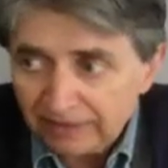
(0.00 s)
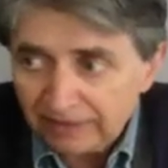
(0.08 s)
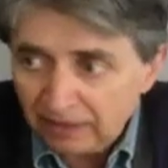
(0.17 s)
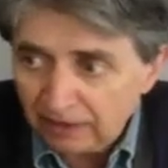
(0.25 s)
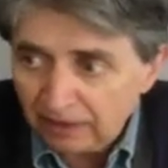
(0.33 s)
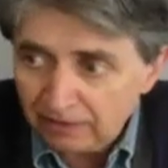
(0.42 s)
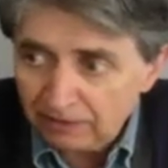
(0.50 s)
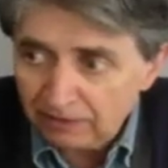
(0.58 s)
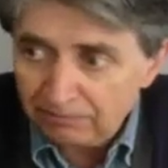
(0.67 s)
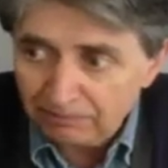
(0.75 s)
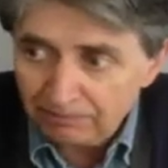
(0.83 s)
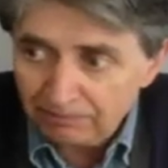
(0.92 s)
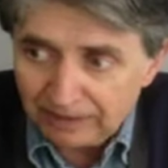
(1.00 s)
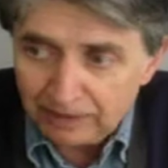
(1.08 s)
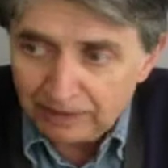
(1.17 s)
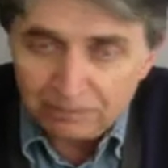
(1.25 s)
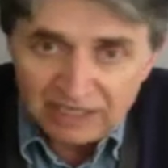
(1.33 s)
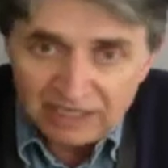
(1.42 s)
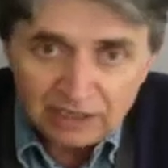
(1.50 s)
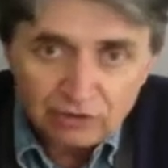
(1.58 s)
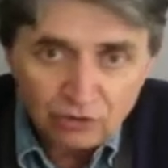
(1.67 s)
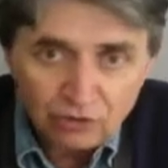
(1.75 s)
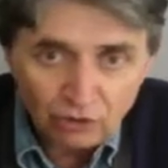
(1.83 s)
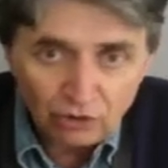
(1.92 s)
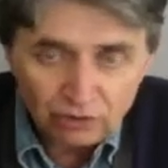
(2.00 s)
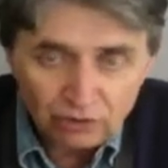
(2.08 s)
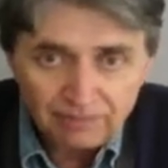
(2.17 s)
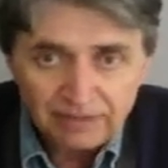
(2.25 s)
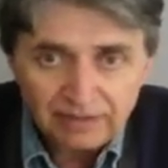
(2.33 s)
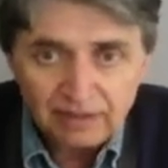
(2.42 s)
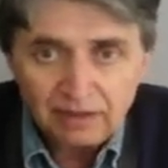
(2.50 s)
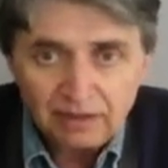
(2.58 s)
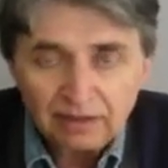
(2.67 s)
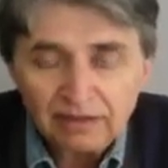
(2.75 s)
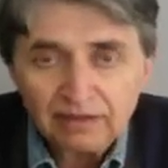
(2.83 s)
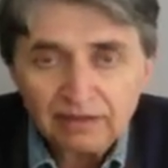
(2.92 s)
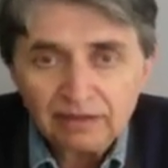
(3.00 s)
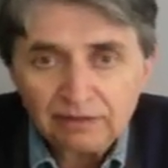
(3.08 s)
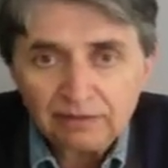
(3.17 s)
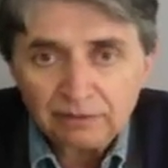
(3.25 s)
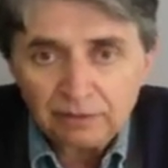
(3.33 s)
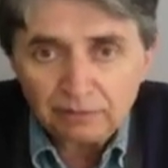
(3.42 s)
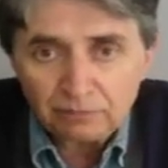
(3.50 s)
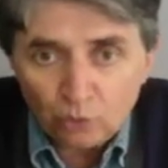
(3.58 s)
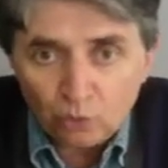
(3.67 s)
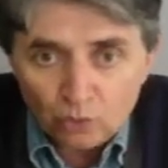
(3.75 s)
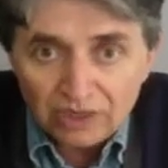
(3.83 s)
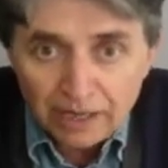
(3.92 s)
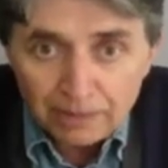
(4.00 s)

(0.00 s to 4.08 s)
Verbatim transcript: a, a bean called Mucuna